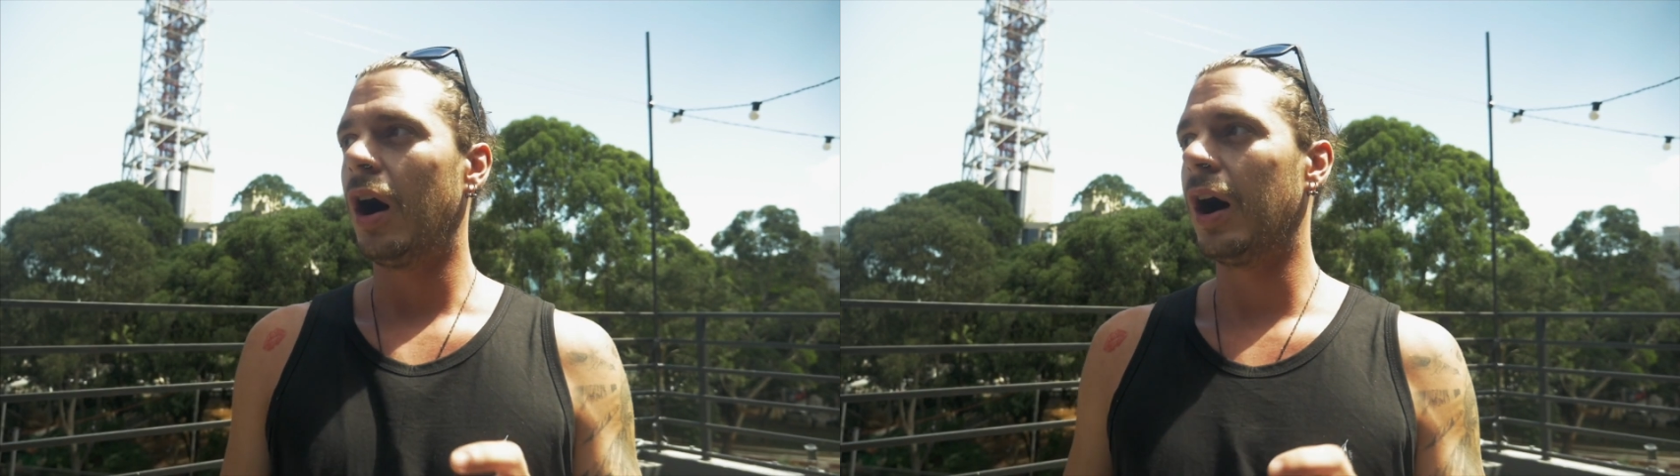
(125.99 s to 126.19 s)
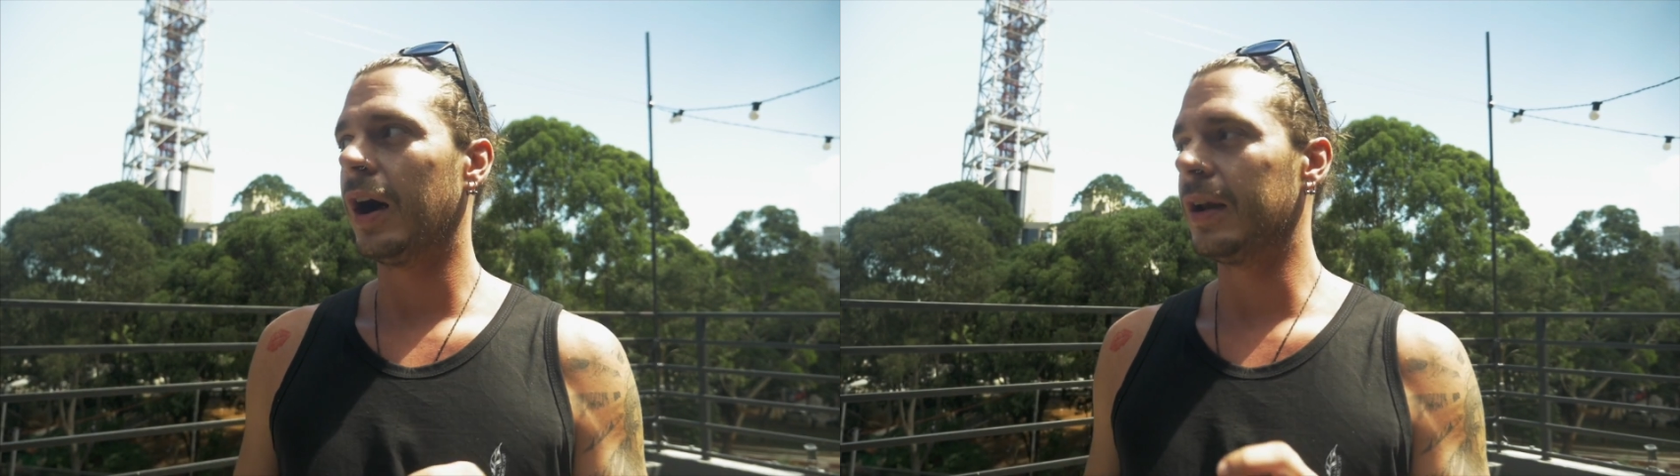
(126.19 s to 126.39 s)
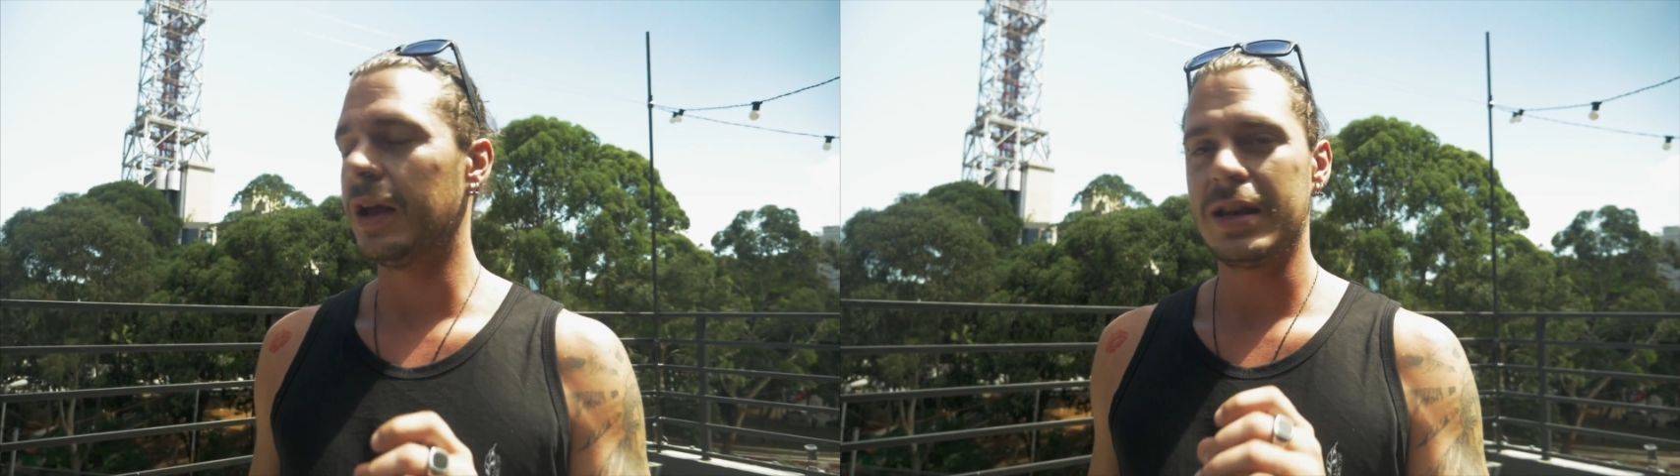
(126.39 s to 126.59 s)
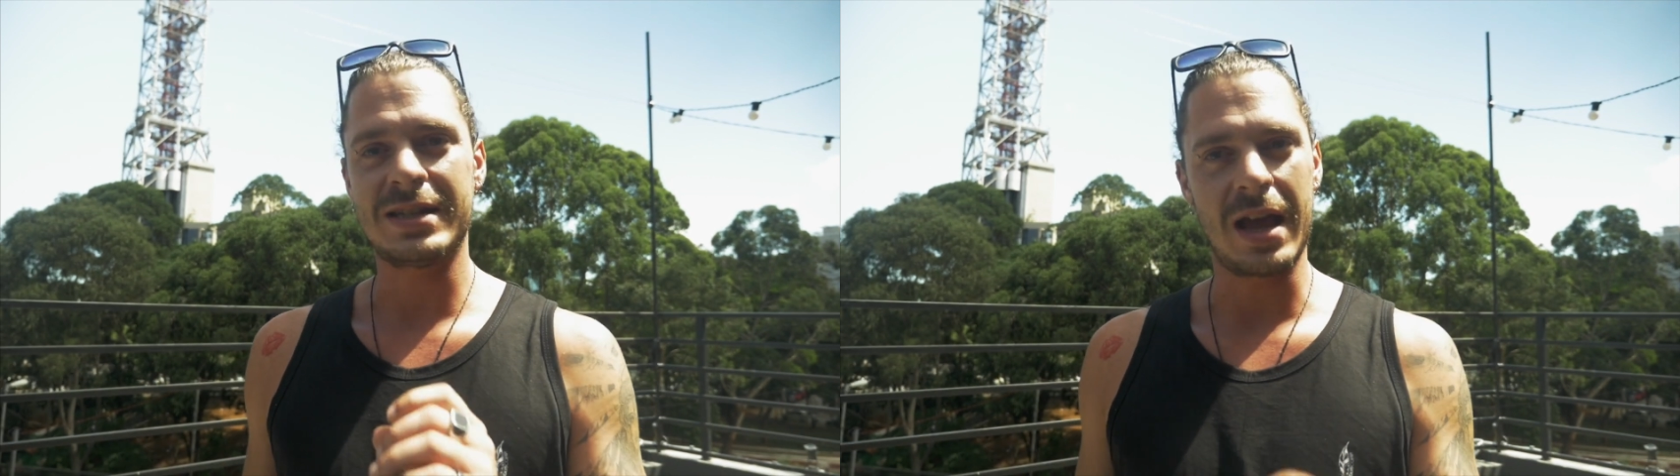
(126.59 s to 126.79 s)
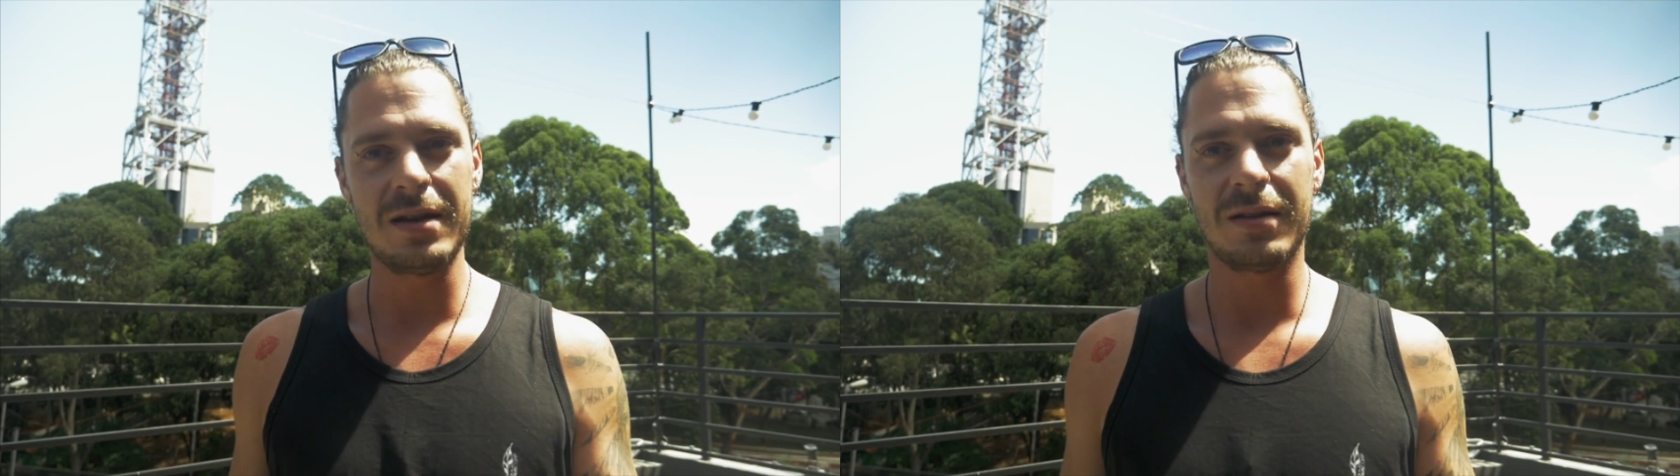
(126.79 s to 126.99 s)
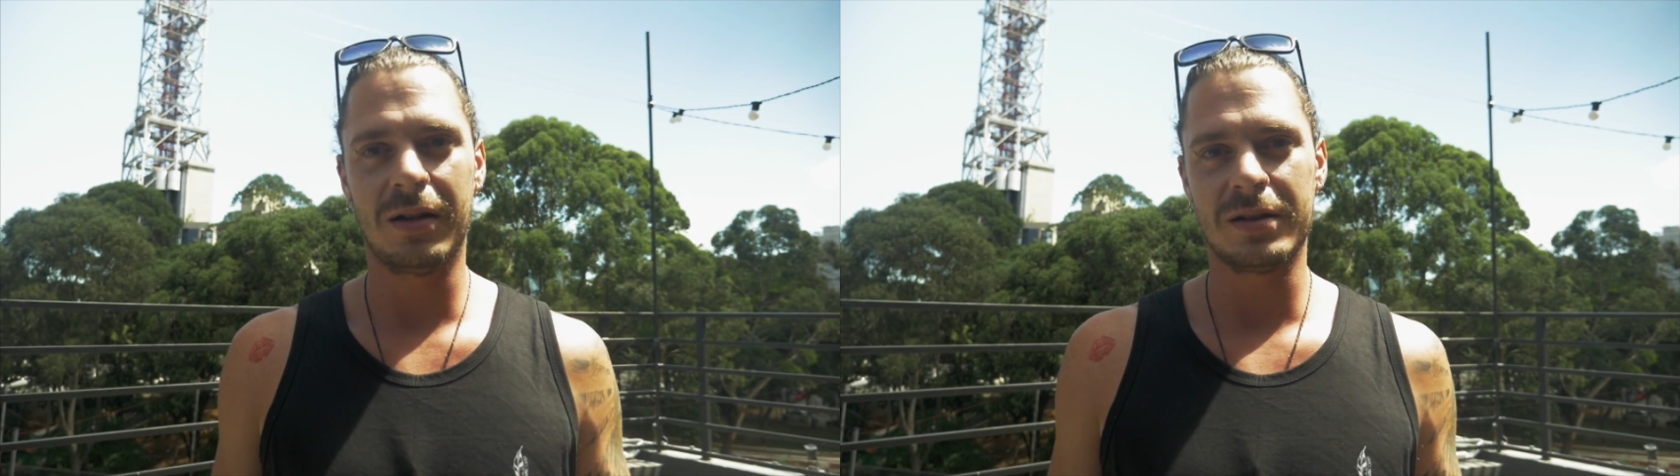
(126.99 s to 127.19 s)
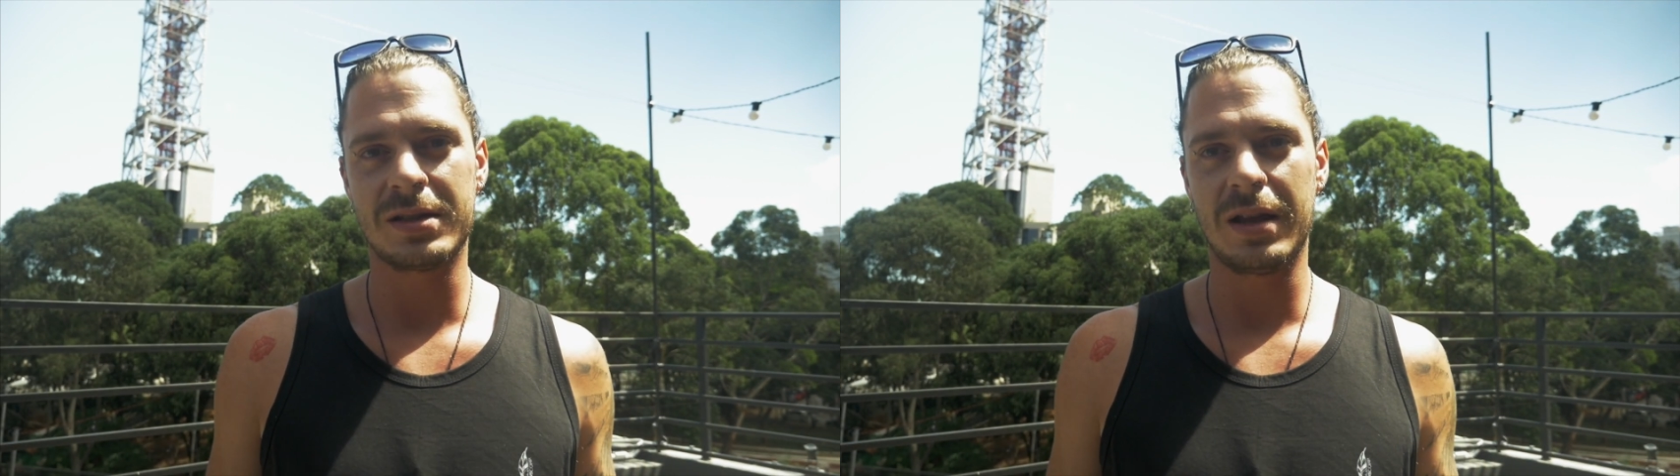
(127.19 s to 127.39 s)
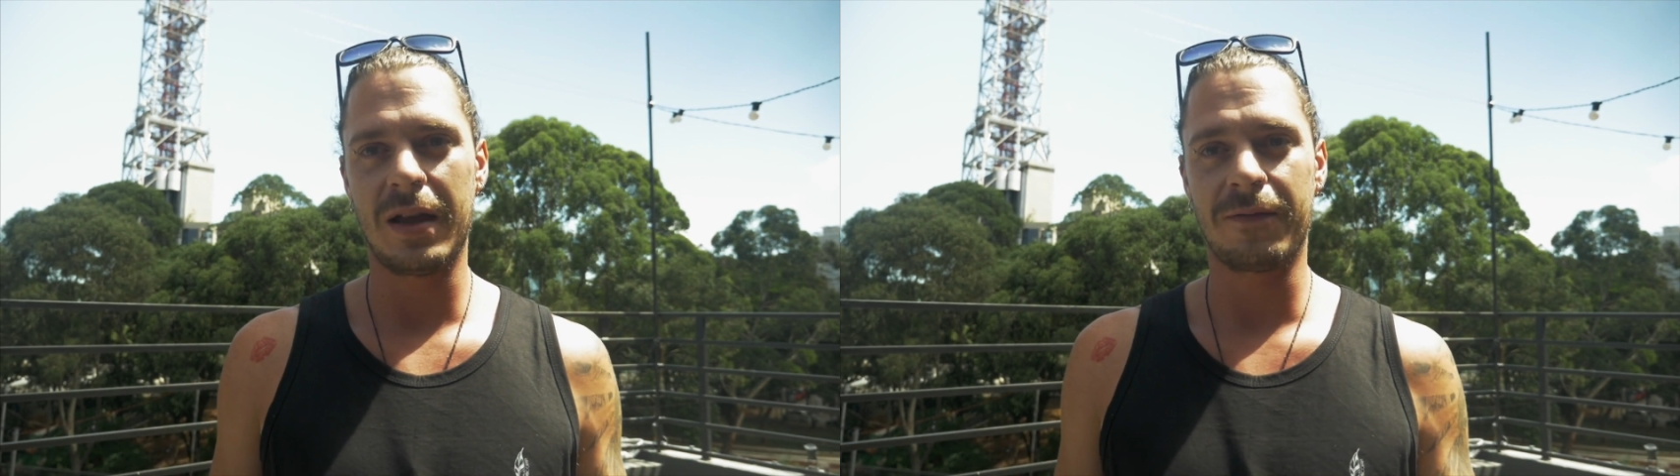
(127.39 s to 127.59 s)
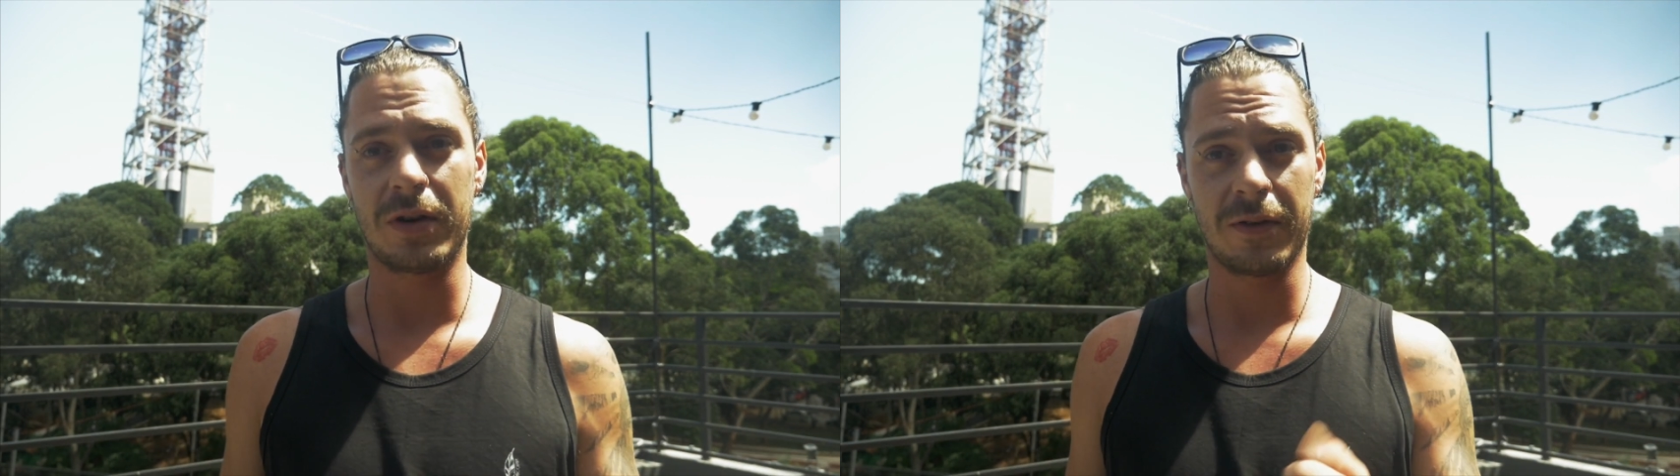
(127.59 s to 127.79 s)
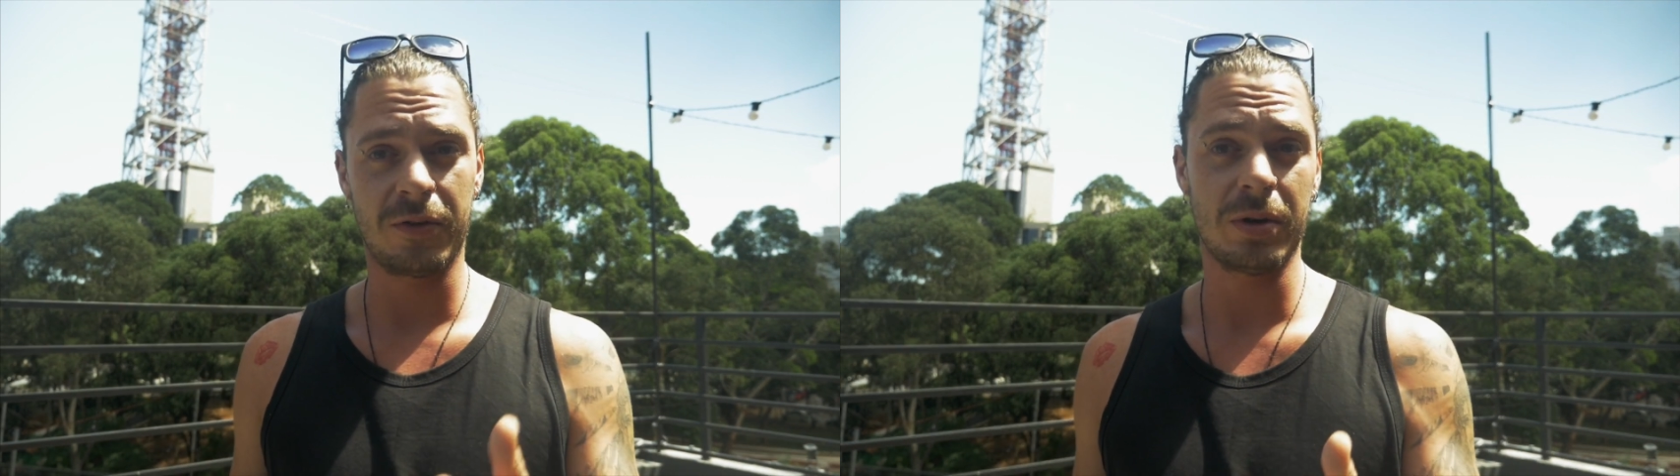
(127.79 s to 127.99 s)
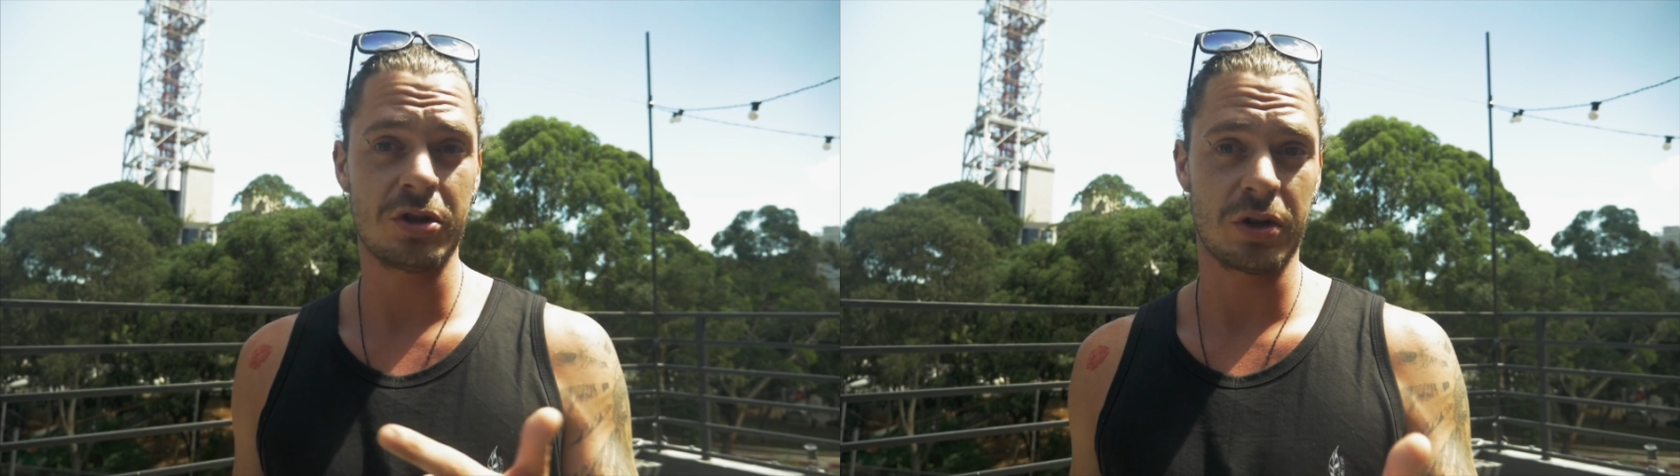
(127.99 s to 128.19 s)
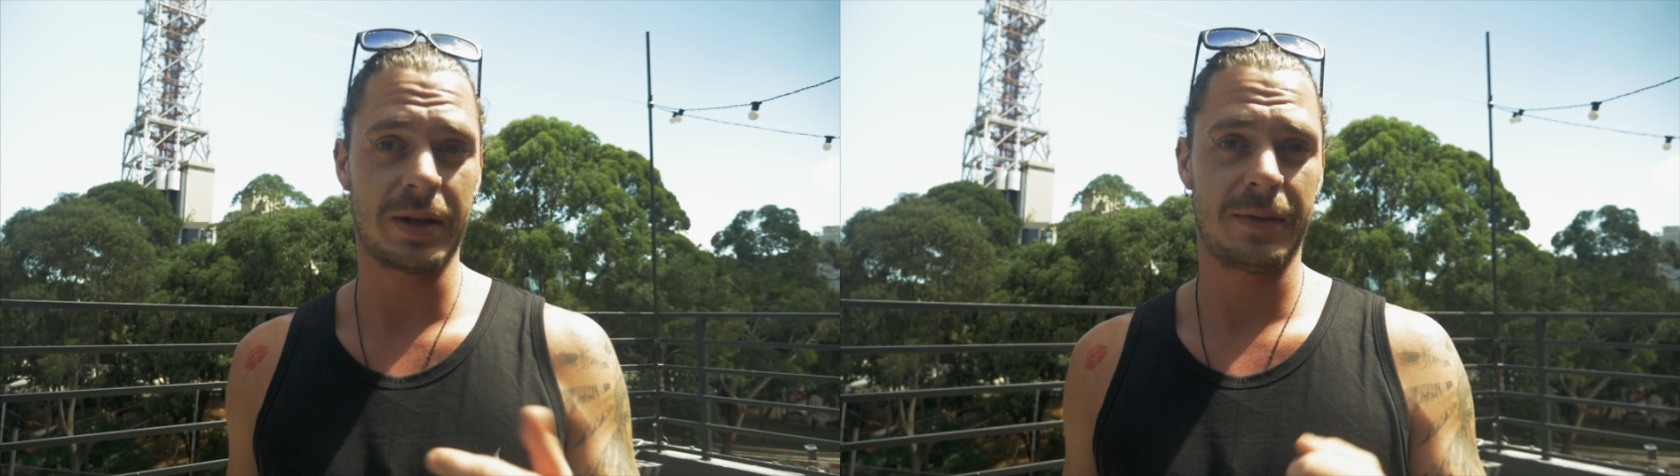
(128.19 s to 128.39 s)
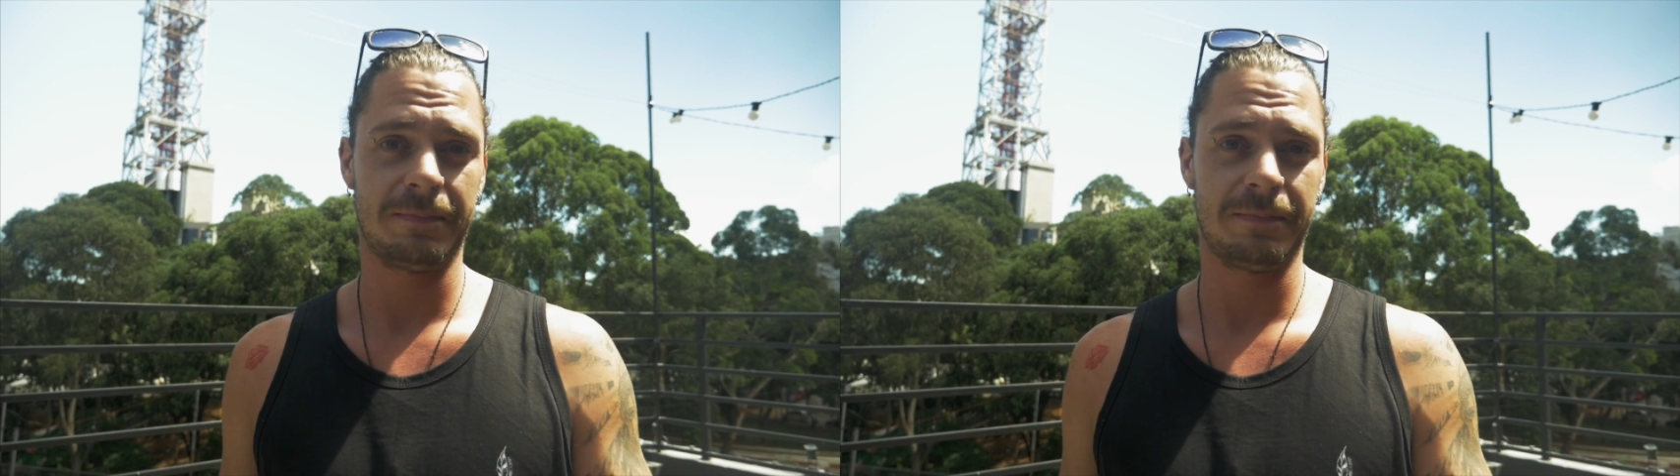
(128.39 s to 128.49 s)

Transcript: on ten dollars a day for your food and drink.